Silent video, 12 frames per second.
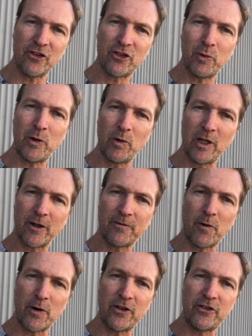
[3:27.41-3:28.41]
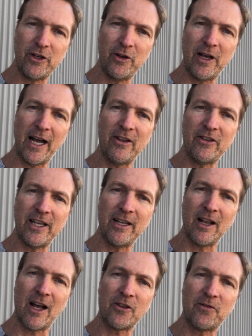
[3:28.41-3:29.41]
So we really look forward to seeing you guys
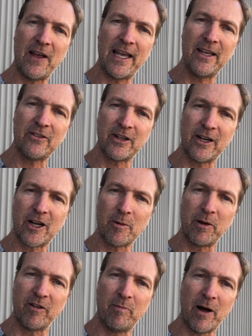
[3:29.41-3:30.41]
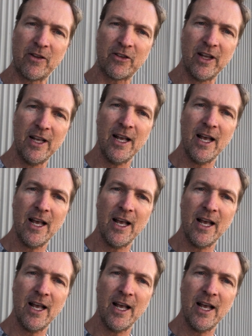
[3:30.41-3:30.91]
in Las Vegas in a couple of months.